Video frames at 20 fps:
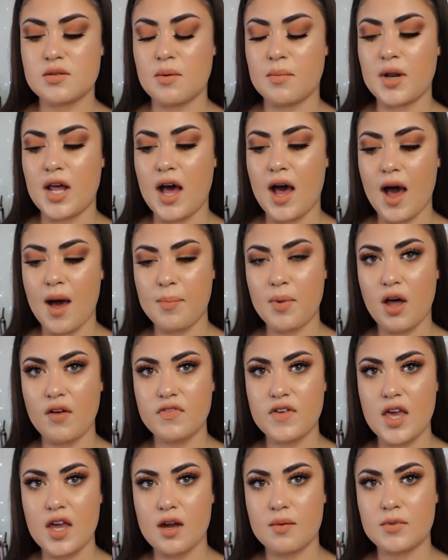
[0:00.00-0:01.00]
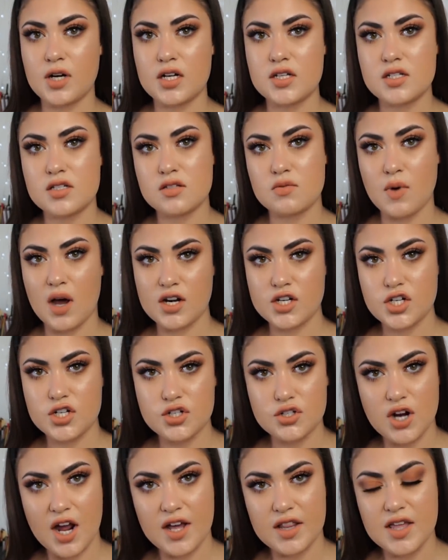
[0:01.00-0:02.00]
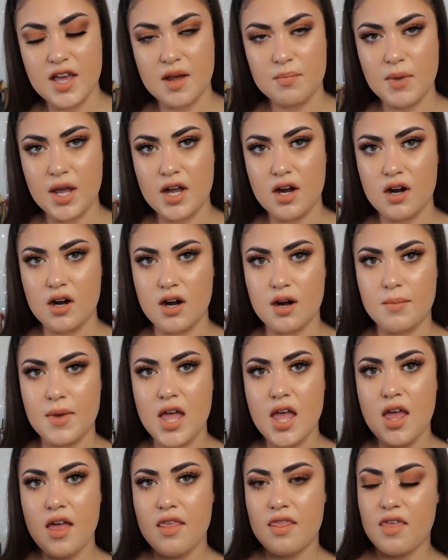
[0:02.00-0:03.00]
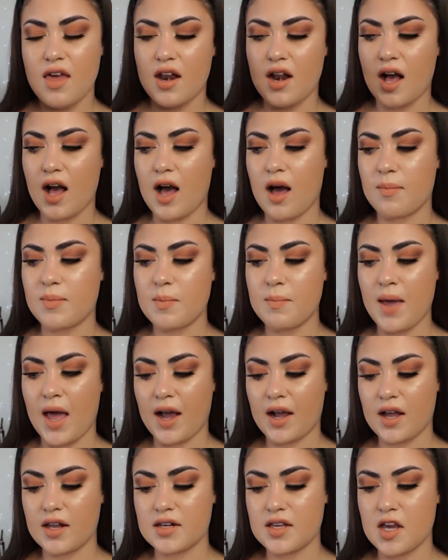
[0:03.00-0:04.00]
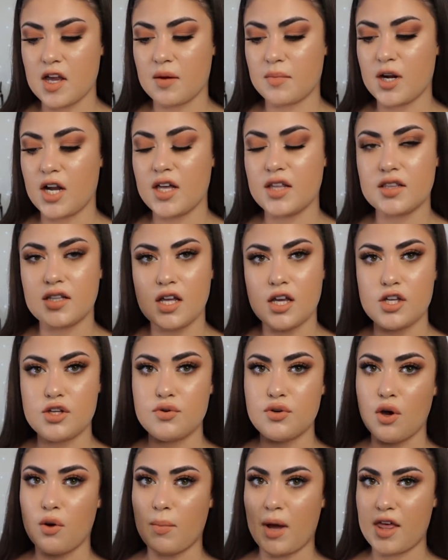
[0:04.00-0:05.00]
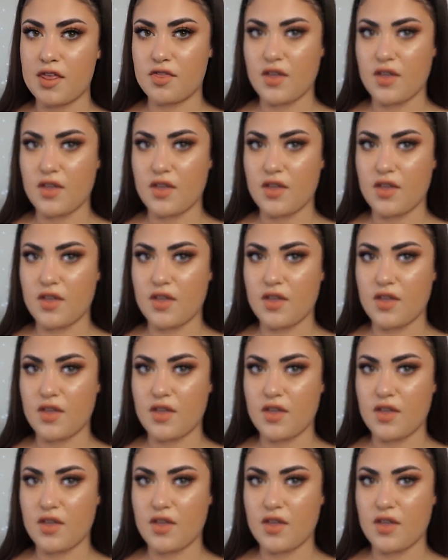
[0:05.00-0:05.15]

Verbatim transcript: So I'm going to hop off camera, swatch it directly on my arm, then hop back on camera and let you know my